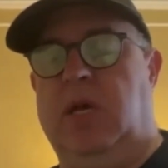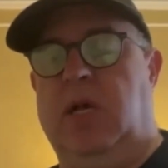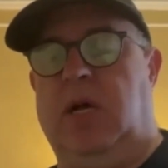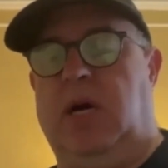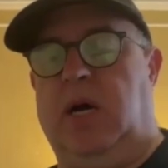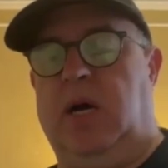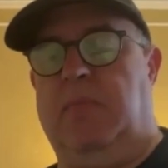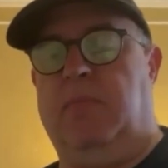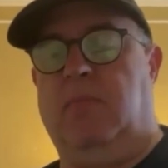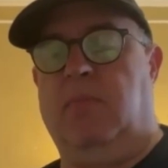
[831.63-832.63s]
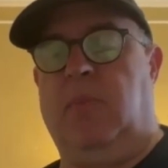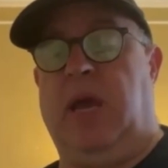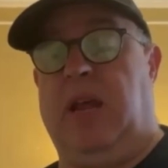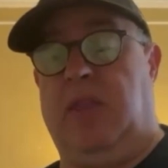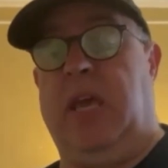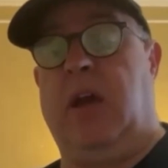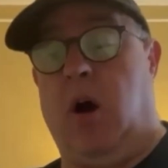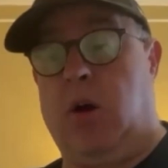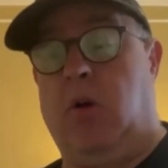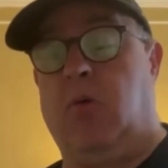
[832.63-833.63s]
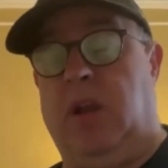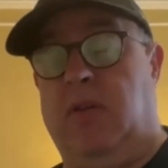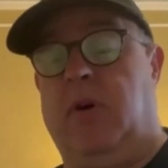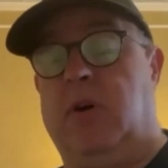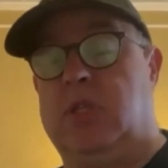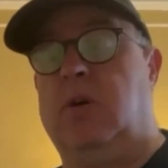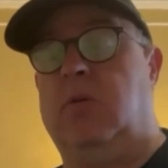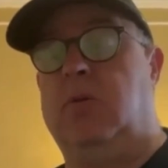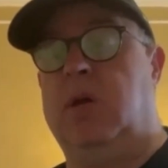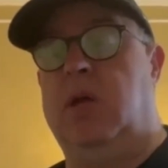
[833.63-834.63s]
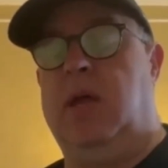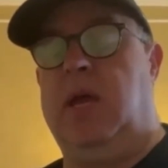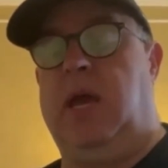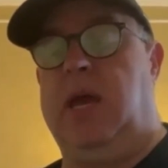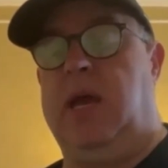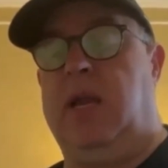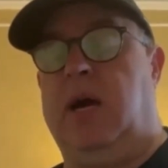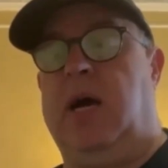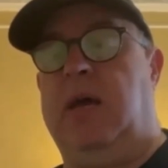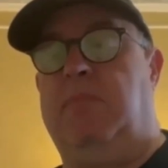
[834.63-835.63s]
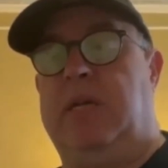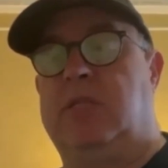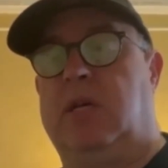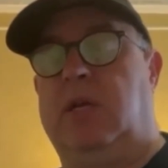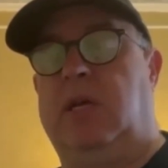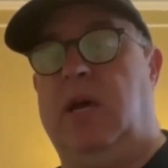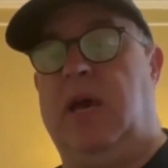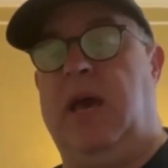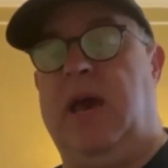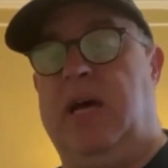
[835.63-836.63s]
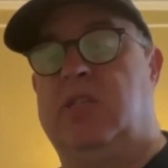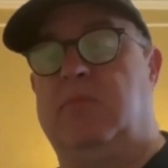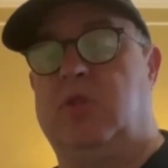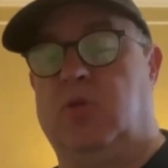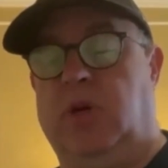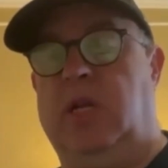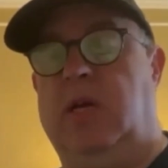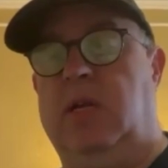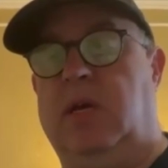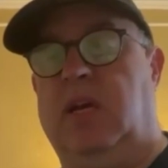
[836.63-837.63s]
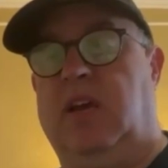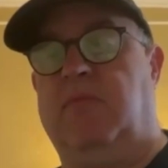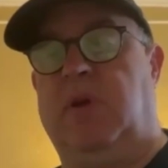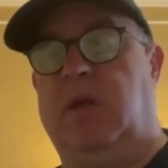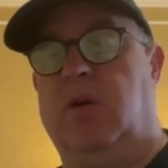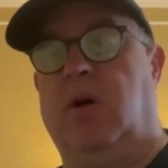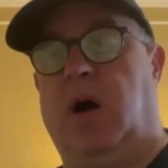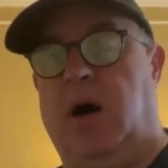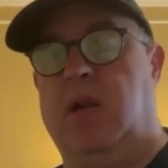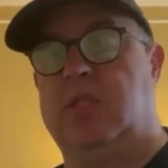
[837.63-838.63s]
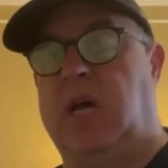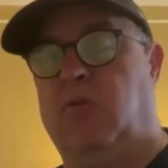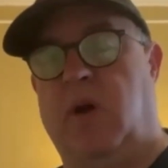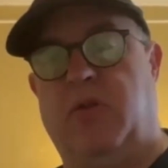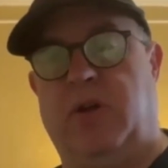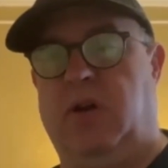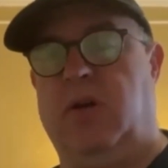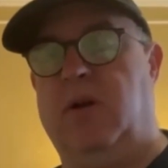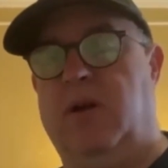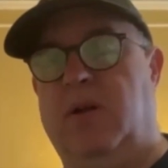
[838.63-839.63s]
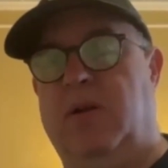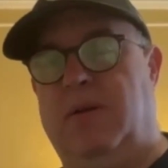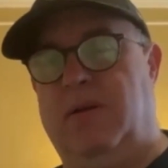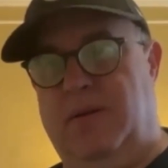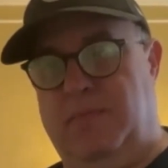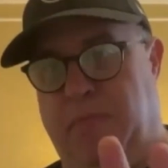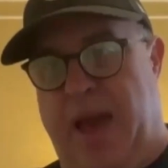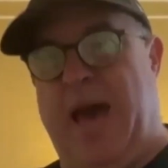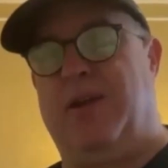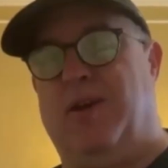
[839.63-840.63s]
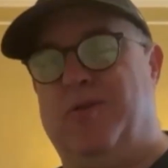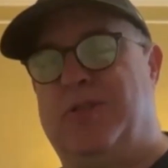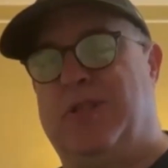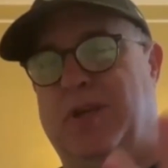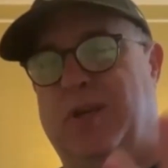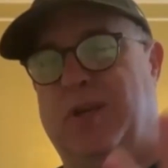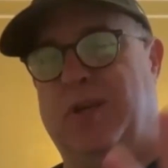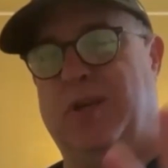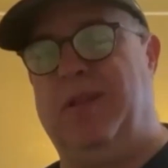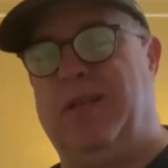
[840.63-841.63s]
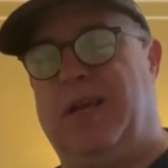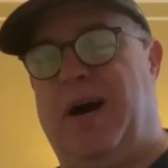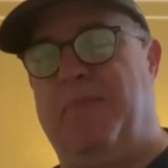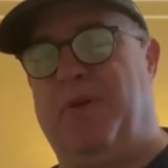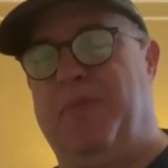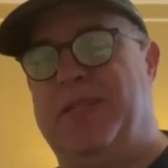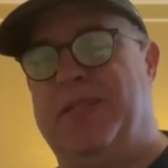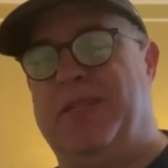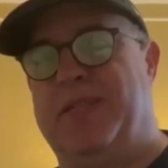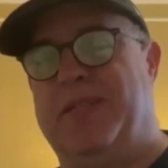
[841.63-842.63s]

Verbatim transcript: Um, and I think are creative also and I basically ask them to read it and give me their honest. I'd rather hear bad mm-hmm. news than I don't need the compliments.